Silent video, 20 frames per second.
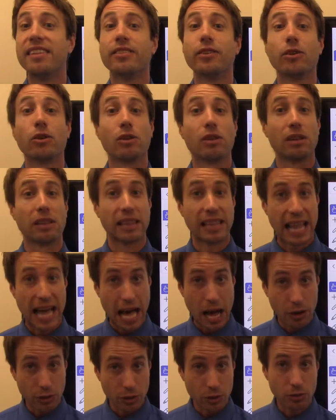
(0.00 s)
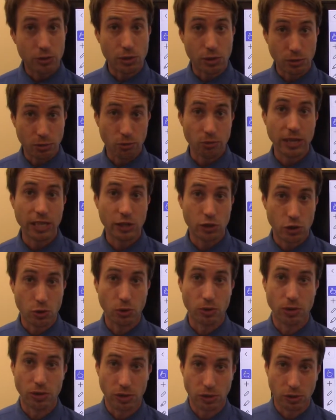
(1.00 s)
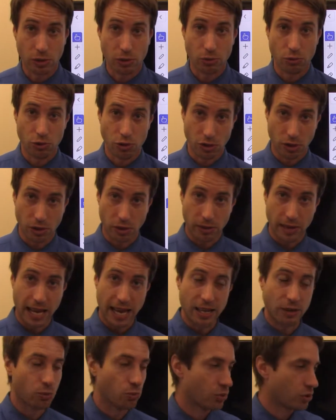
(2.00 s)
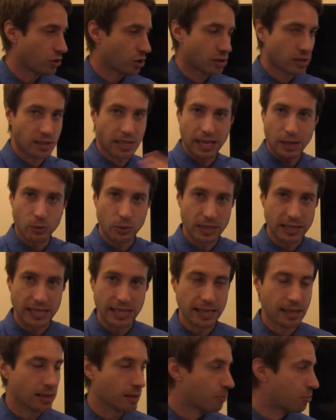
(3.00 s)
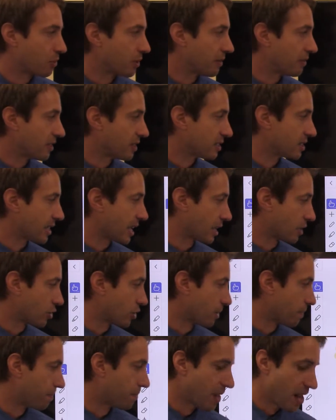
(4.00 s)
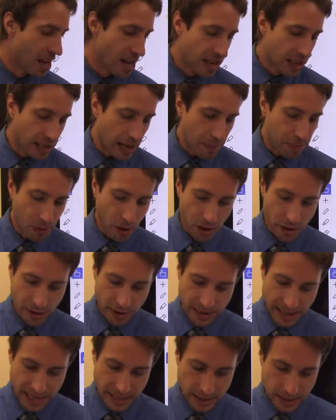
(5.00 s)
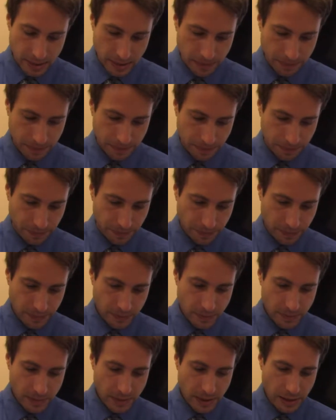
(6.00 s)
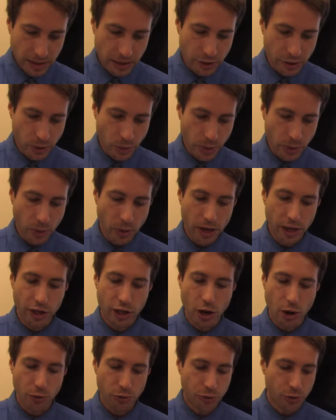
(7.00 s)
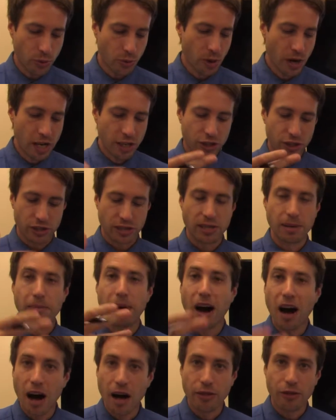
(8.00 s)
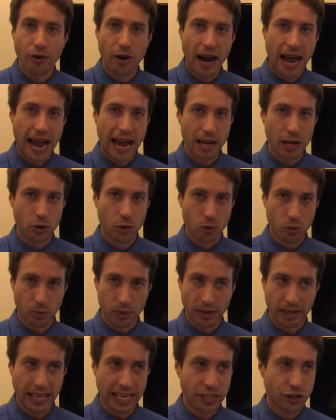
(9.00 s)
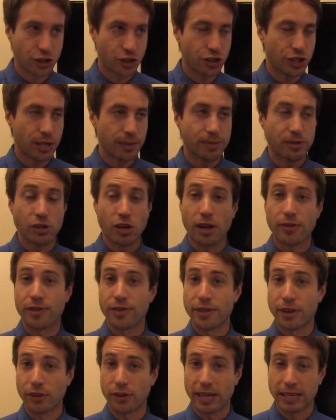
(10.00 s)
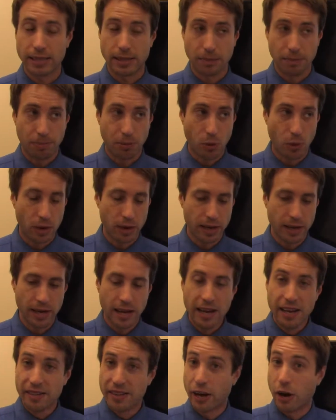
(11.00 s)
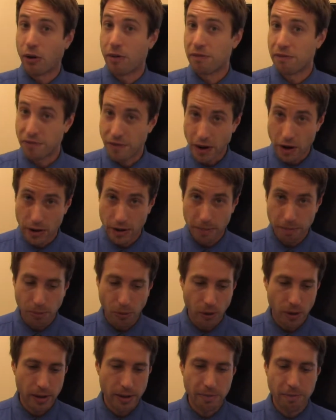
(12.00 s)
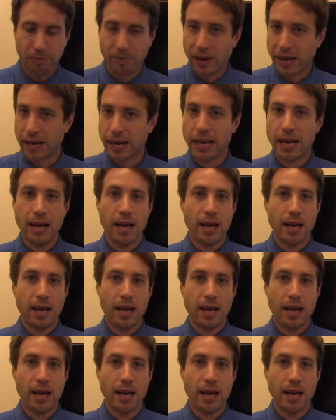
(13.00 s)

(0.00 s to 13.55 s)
that will allow you to reach your solution, okay? Just like we did in the previous section. A couple other things here that we want to go through, just some other angle relationships. Not that they're less important, they are very important, but